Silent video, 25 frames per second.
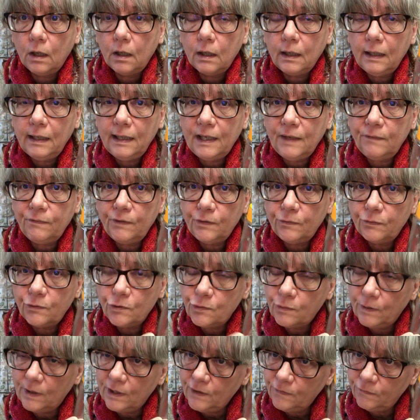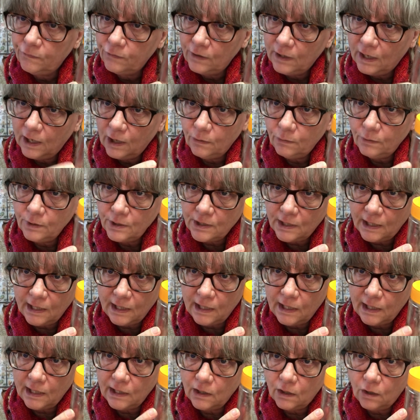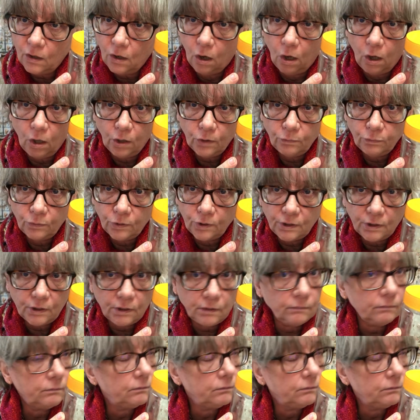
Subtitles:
Leave it for 24 hours in hot water,